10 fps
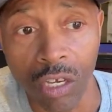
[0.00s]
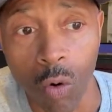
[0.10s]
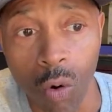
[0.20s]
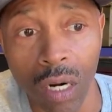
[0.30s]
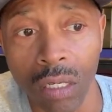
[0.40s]

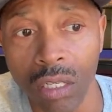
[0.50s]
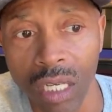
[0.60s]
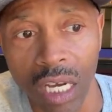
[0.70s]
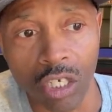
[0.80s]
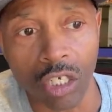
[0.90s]
the
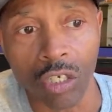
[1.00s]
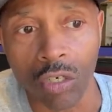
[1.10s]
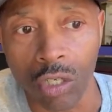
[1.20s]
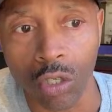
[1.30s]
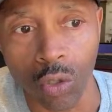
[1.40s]

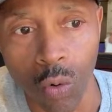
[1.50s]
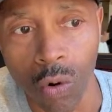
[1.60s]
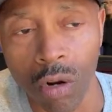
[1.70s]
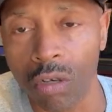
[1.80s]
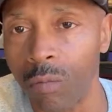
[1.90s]
organization or the store,